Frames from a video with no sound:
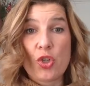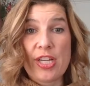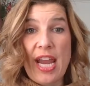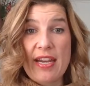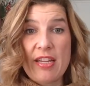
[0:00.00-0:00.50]

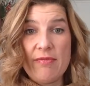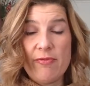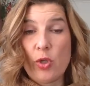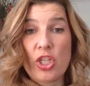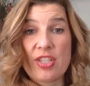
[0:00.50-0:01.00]
created
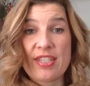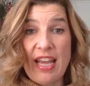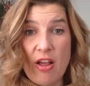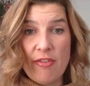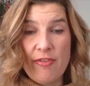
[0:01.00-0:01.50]
for
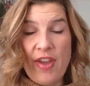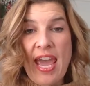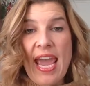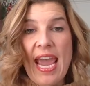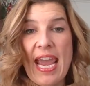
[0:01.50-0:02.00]
herself,
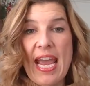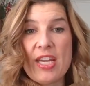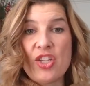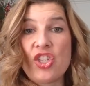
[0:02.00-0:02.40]
and